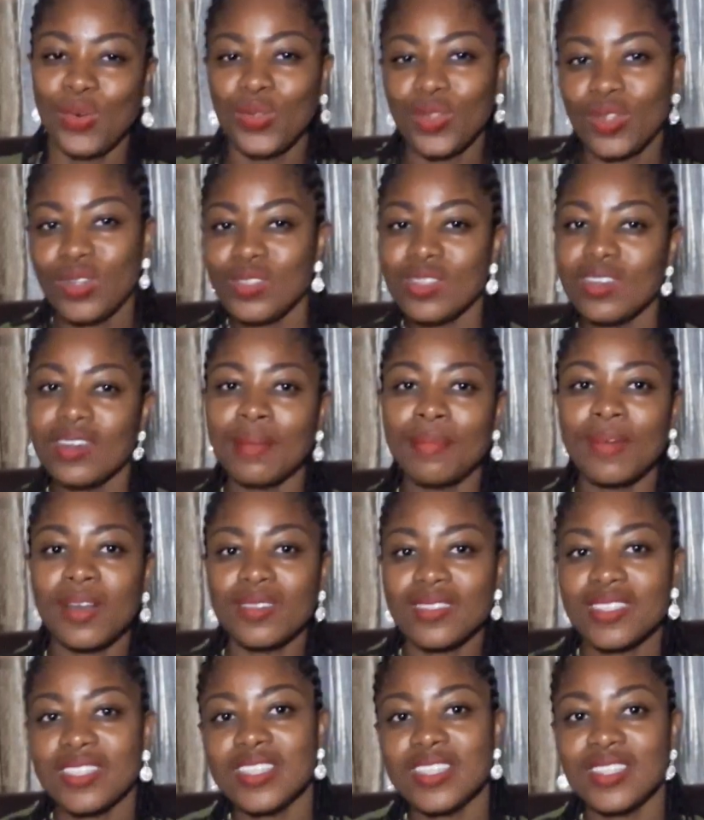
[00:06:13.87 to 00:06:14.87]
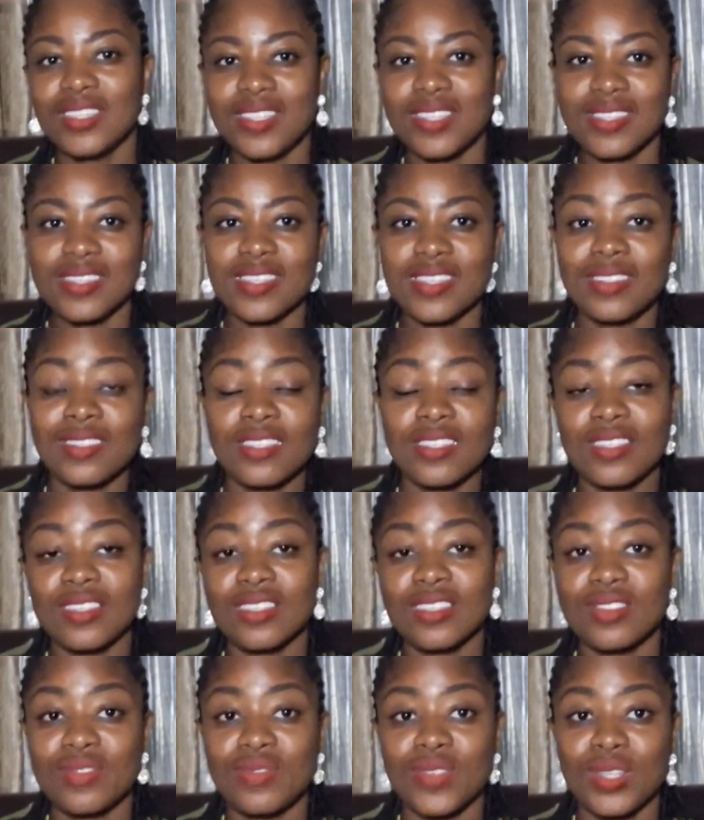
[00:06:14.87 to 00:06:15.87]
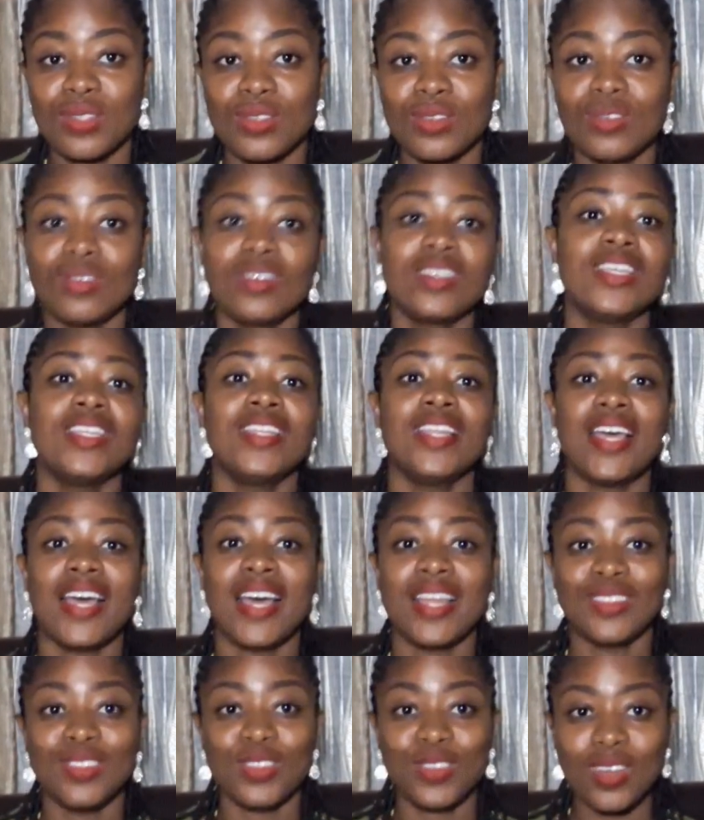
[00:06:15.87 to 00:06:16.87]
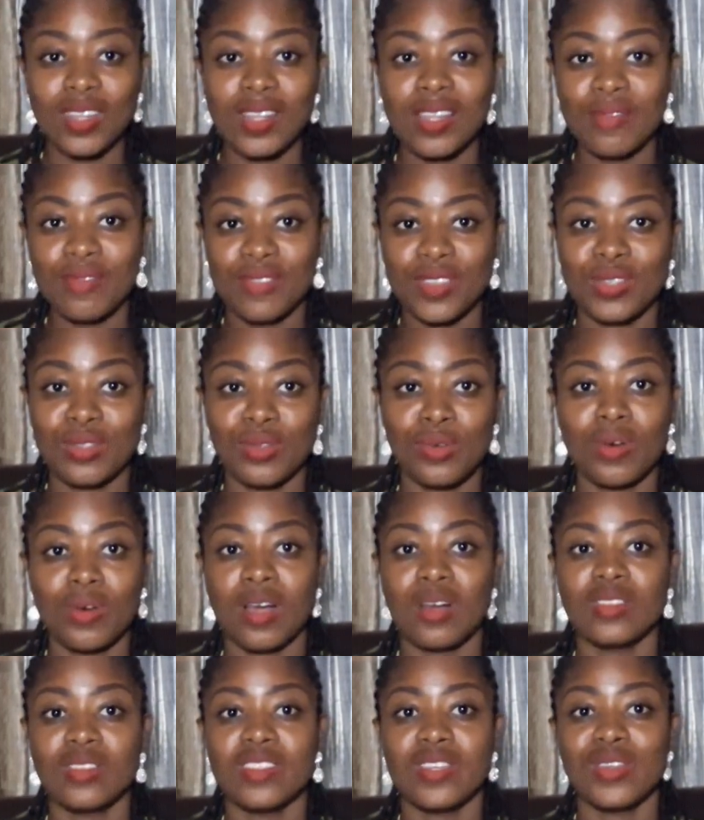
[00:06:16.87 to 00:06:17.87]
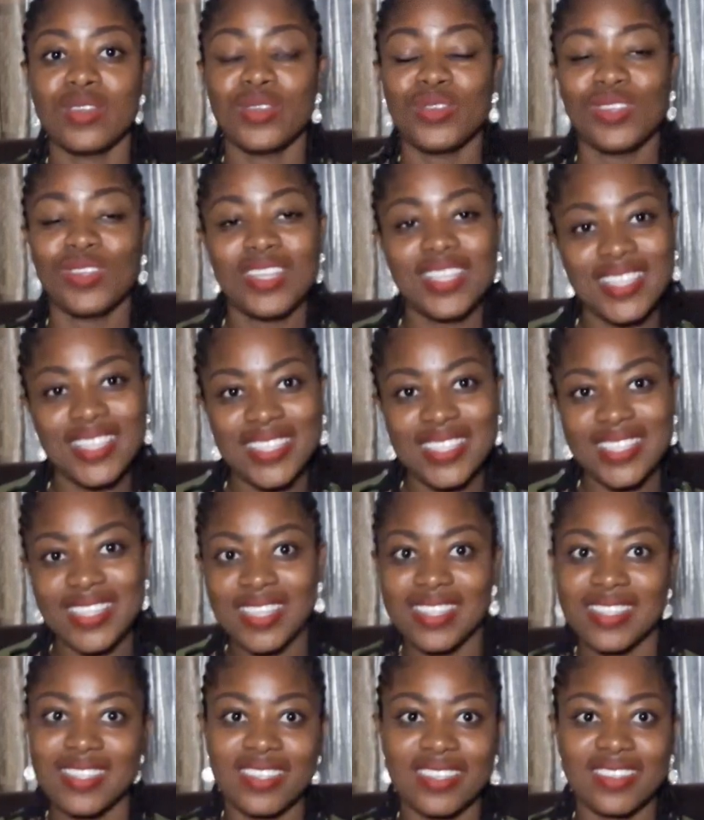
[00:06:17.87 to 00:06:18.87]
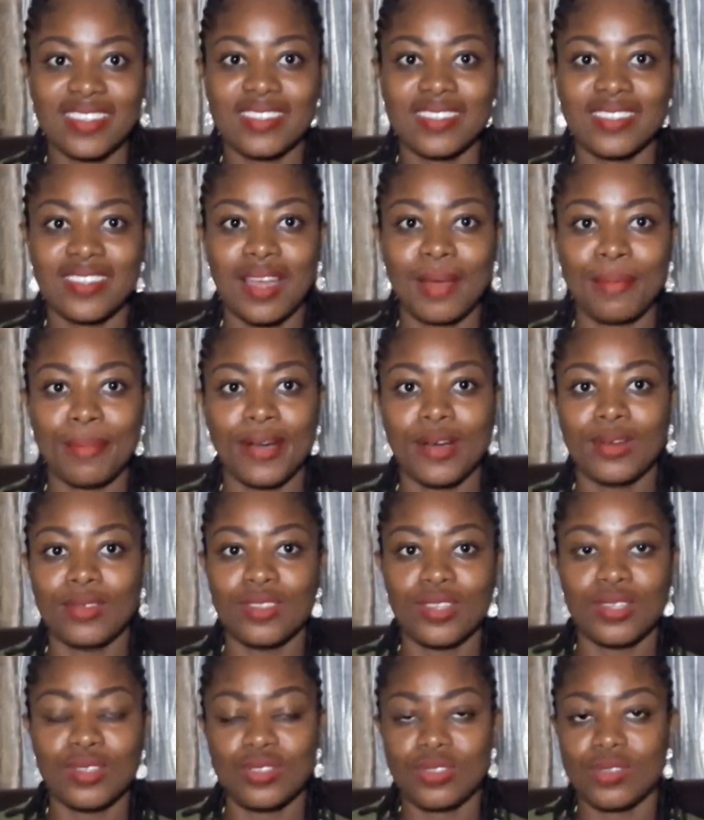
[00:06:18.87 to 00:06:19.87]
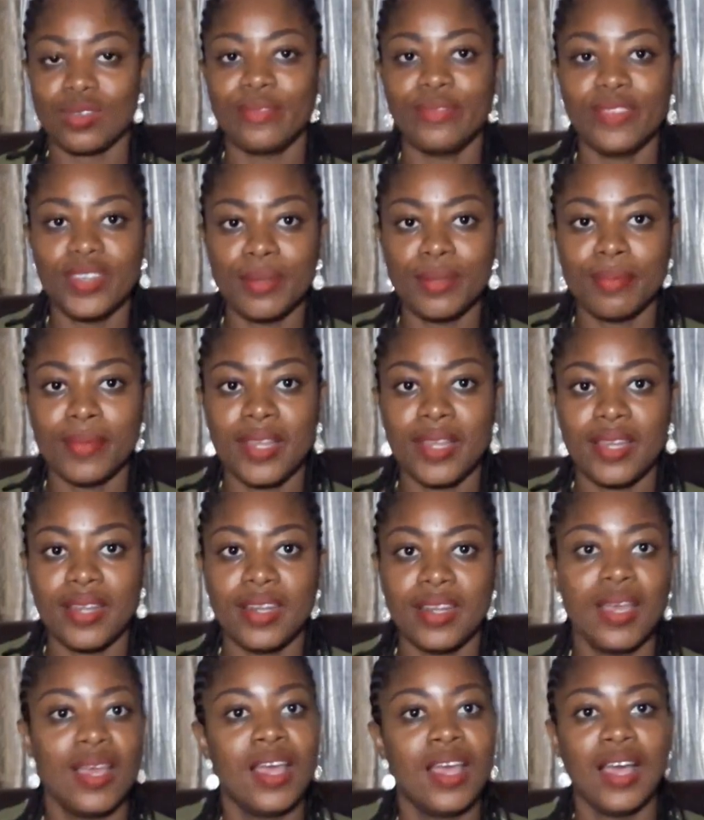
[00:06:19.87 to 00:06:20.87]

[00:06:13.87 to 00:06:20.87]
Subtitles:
We'll not talk about it in details in this video. In another video, I'll tell you in details about a survey plan.